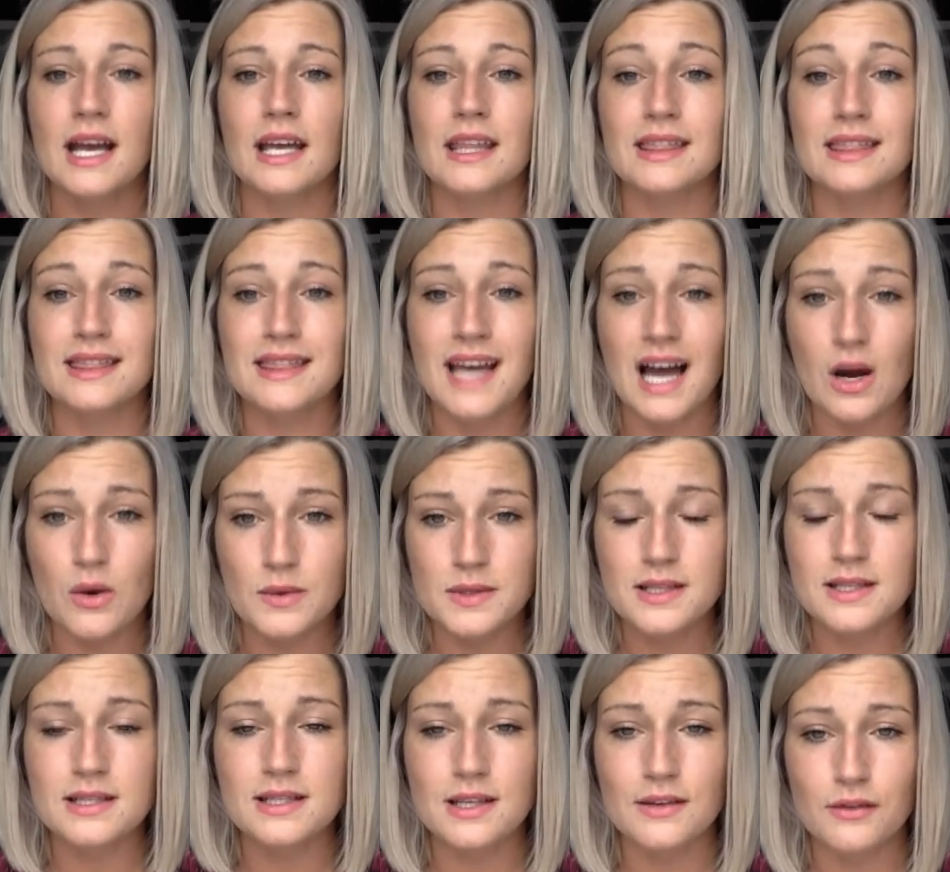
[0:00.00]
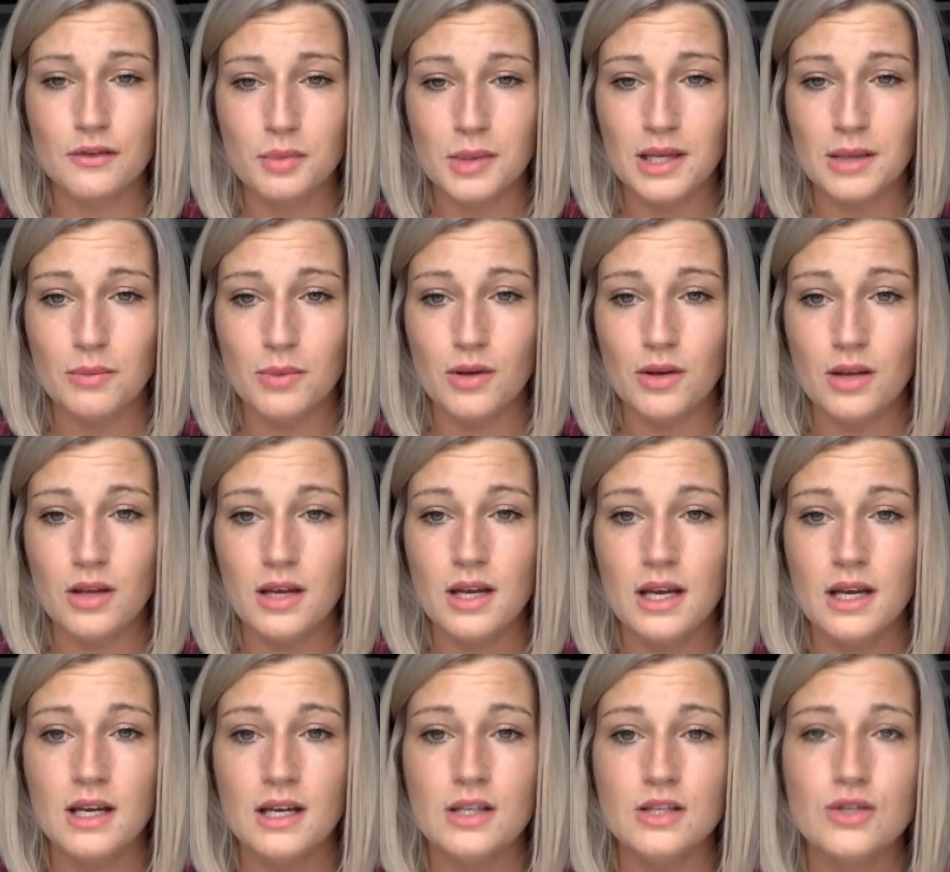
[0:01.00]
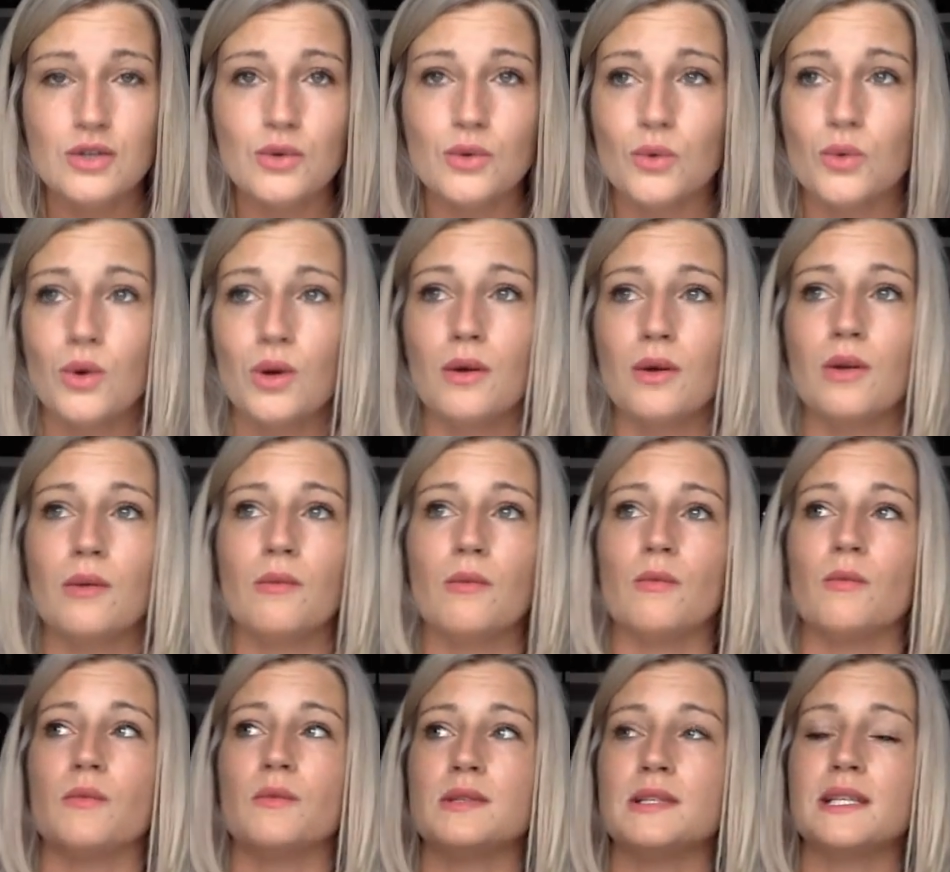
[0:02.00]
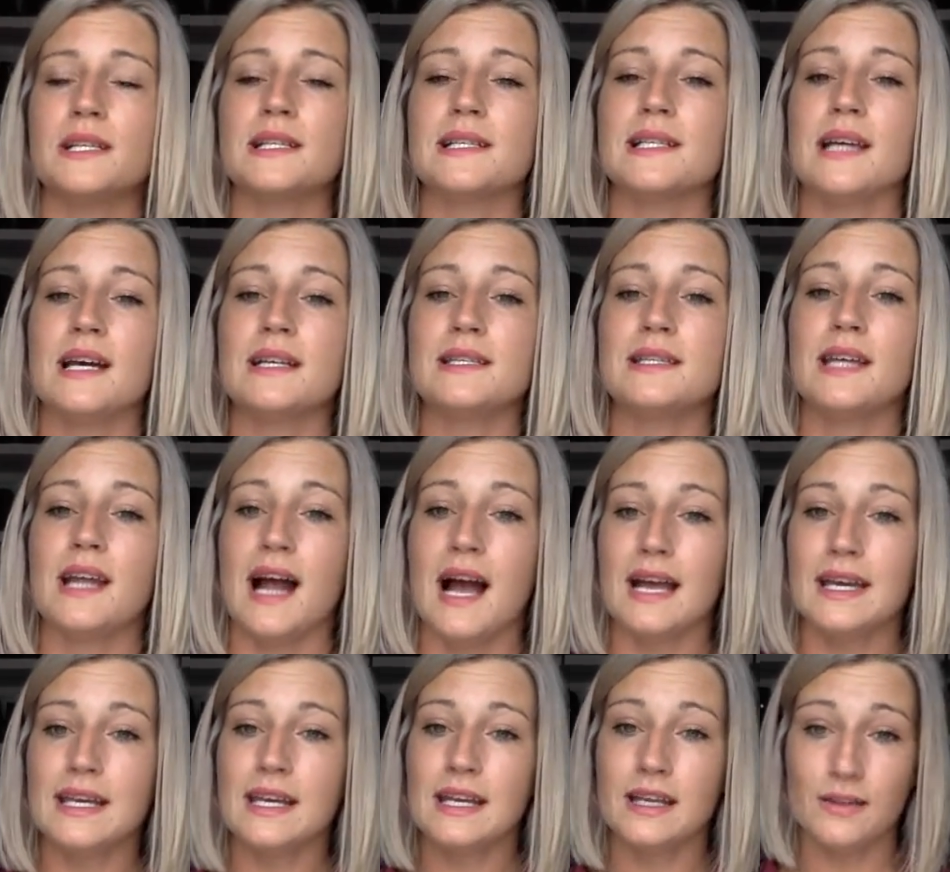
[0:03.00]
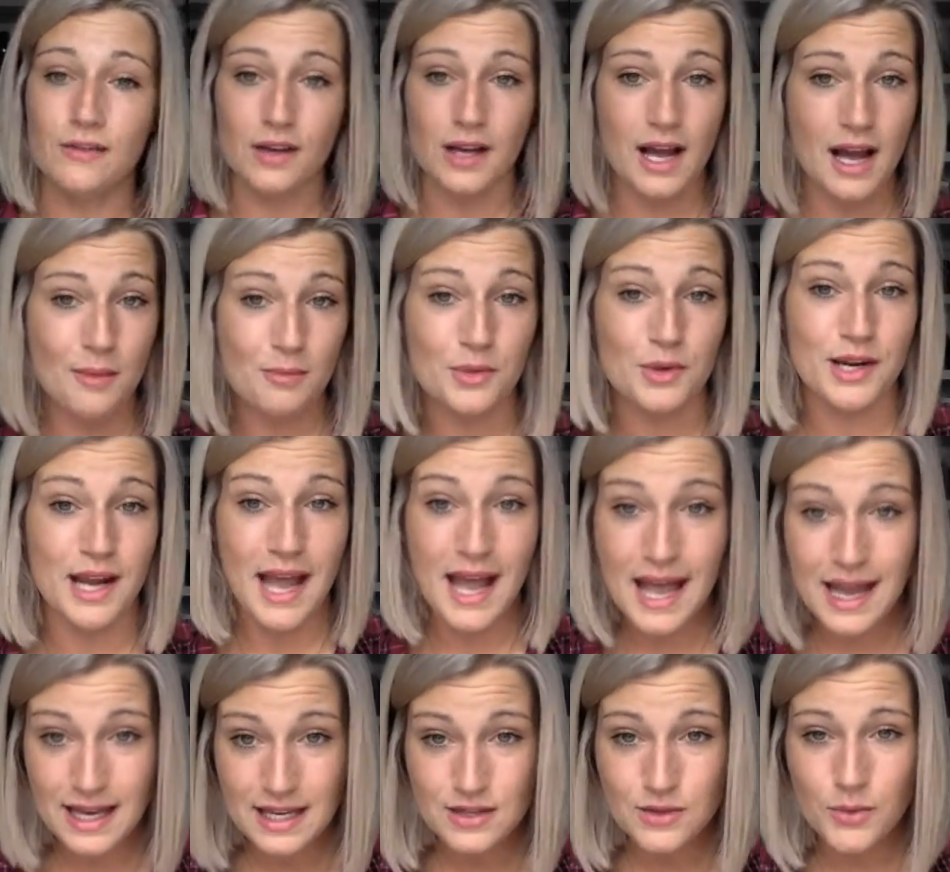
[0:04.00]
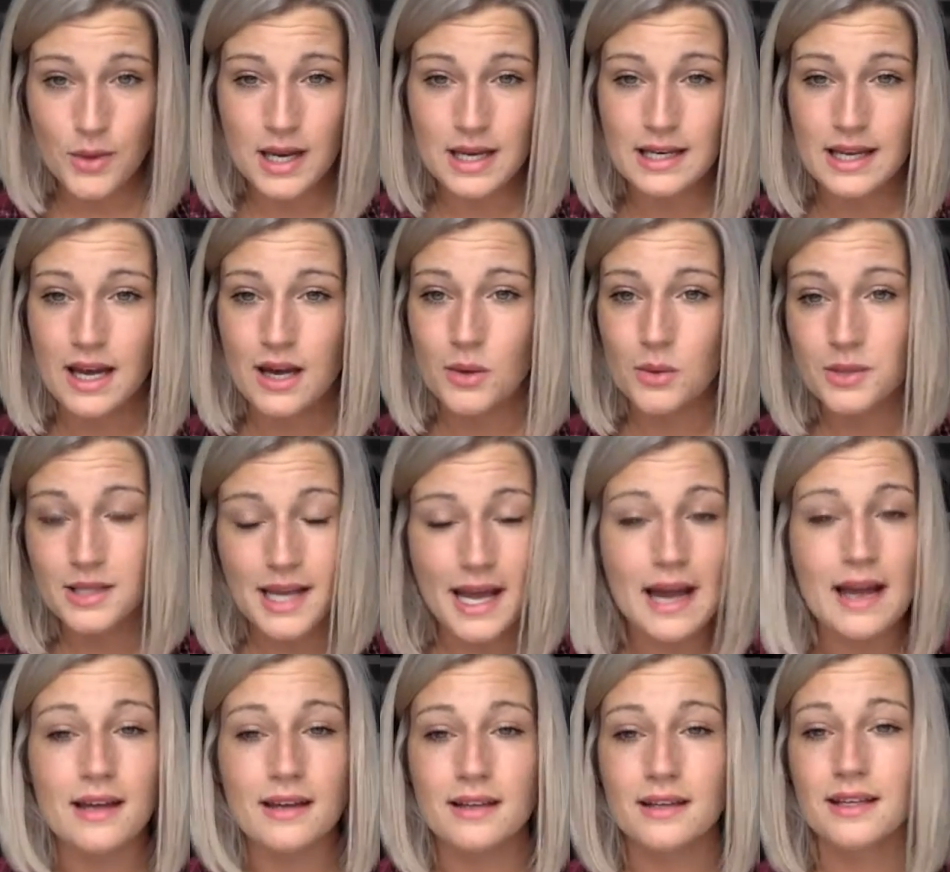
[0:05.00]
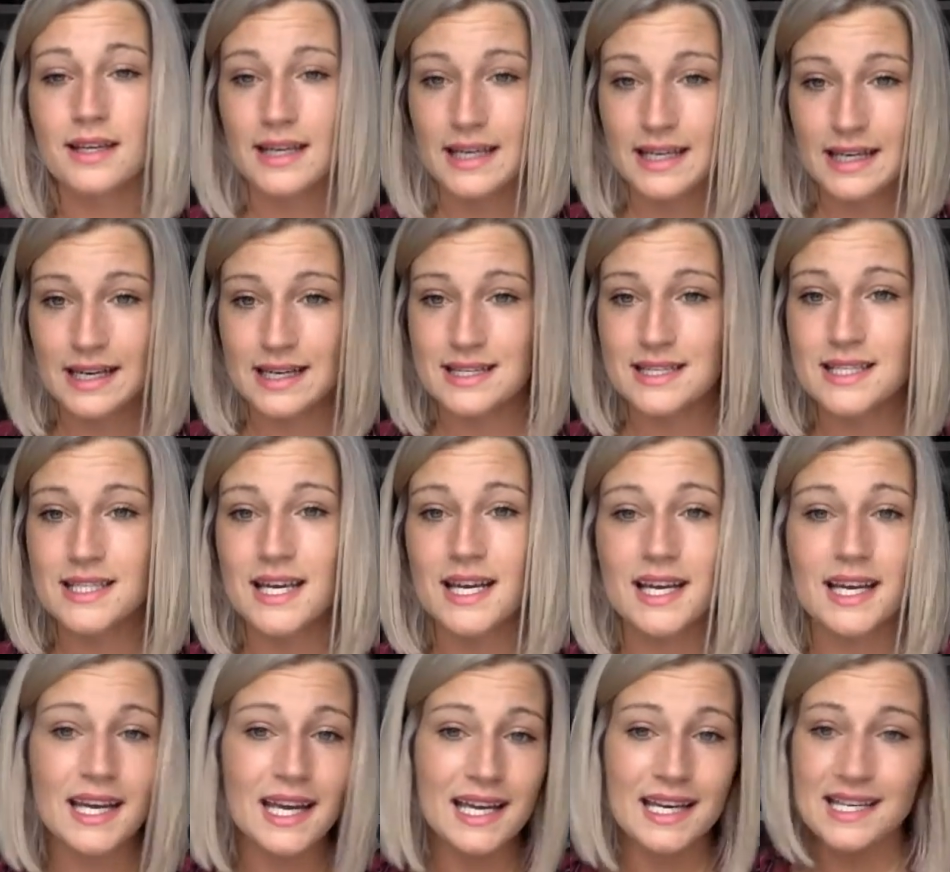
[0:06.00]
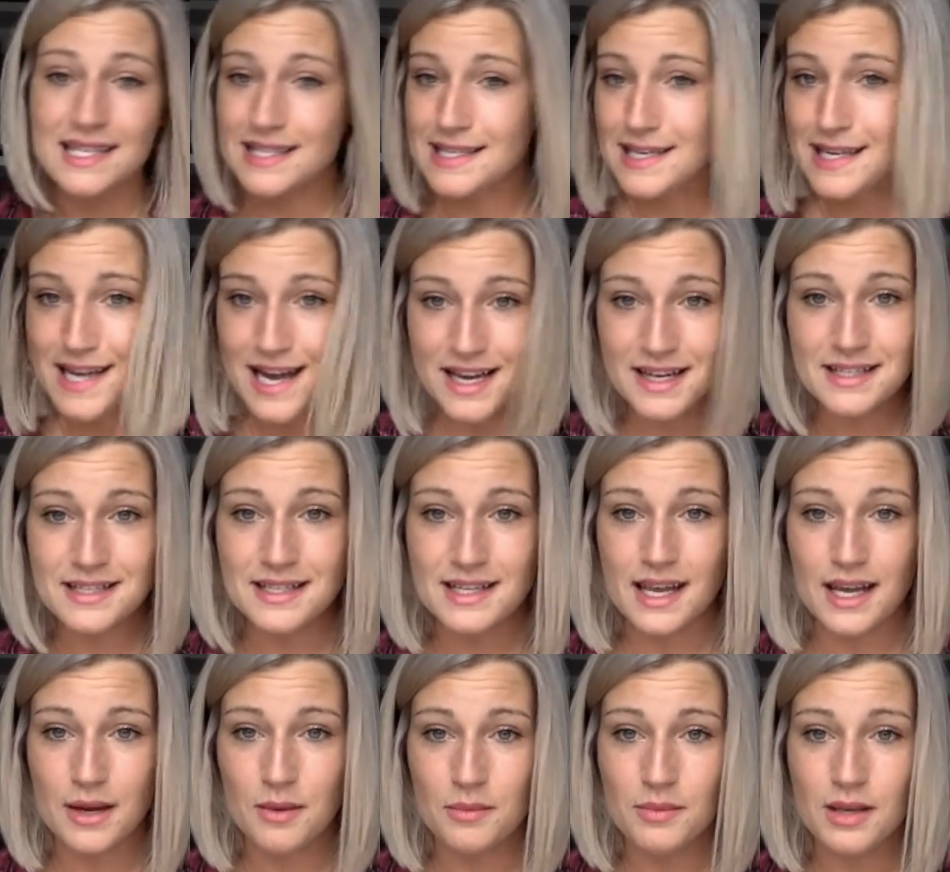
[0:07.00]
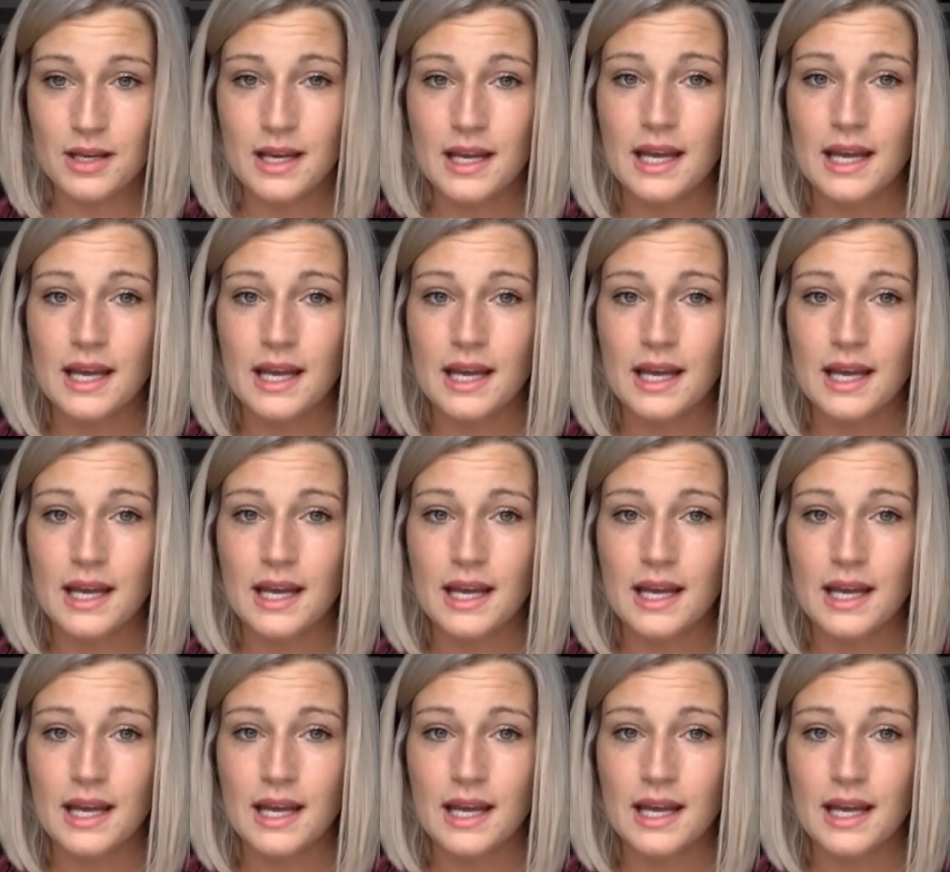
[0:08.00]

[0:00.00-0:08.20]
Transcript: and thousands of people to success that I can't even comprehend right now? Yeah, it is. It is not a scam.